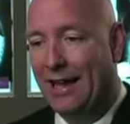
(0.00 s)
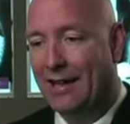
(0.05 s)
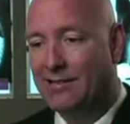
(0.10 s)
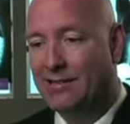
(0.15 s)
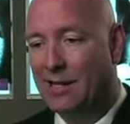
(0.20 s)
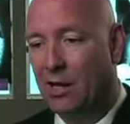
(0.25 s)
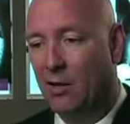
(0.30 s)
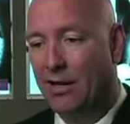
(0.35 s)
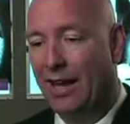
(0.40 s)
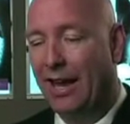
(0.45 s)

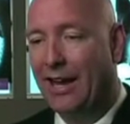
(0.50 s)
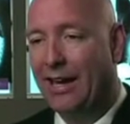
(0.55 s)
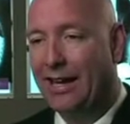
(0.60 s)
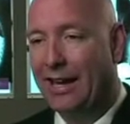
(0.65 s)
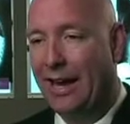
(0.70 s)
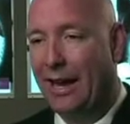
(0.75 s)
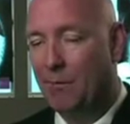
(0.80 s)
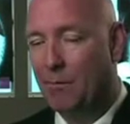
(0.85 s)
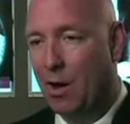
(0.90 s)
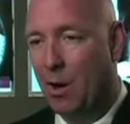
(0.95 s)
Selye
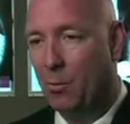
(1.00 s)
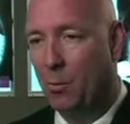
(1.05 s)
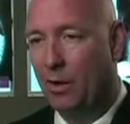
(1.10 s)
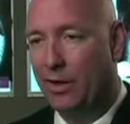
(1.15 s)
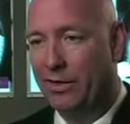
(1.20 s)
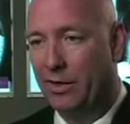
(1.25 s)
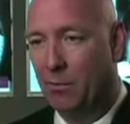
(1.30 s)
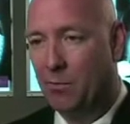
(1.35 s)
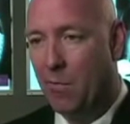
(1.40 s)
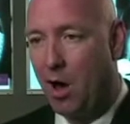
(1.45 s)
came up
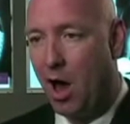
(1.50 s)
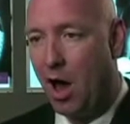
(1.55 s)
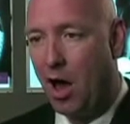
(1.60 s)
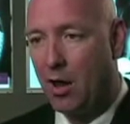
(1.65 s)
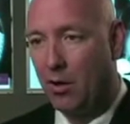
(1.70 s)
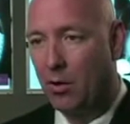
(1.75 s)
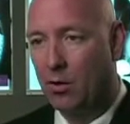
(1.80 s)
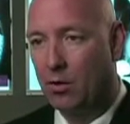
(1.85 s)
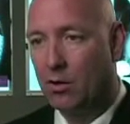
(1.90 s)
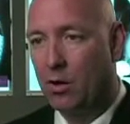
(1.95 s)
with a
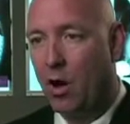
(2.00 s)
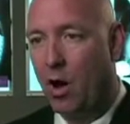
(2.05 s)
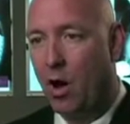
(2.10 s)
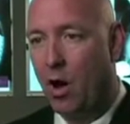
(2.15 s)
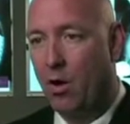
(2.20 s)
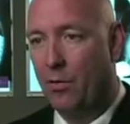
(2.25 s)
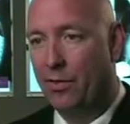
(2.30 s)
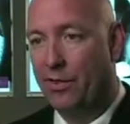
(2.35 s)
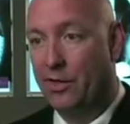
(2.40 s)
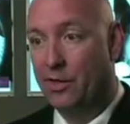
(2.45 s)
model
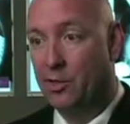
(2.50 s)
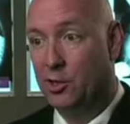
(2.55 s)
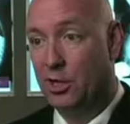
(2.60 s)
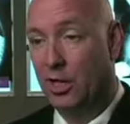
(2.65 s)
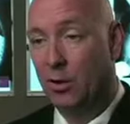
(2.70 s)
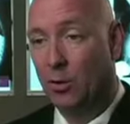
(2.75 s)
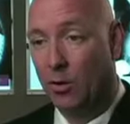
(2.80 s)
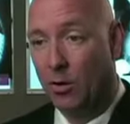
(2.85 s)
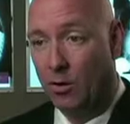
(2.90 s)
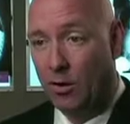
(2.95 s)
called the
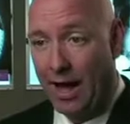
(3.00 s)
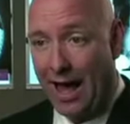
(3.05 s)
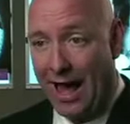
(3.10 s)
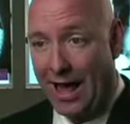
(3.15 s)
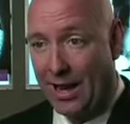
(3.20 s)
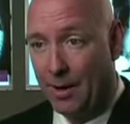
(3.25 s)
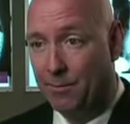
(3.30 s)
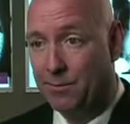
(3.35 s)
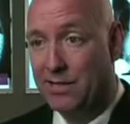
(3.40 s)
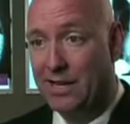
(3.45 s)
general
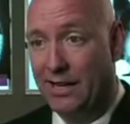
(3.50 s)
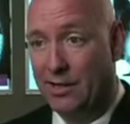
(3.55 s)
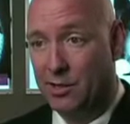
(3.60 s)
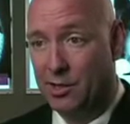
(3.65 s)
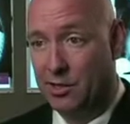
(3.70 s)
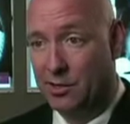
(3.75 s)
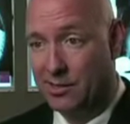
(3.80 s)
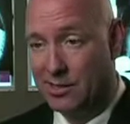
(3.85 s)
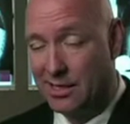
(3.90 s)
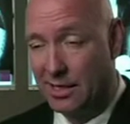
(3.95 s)

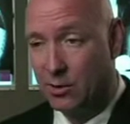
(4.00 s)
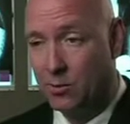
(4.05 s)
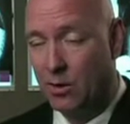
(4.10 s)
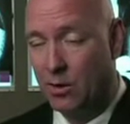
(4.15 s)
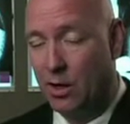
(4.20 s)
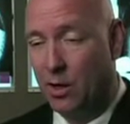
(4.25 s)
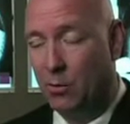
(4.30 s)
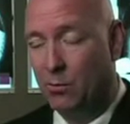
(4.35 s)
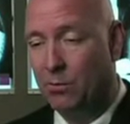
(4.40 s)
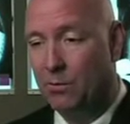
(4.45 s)
adaptation
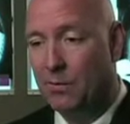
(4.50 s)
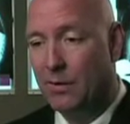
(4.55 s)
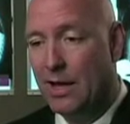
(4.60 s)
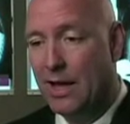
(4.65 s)
syndrome.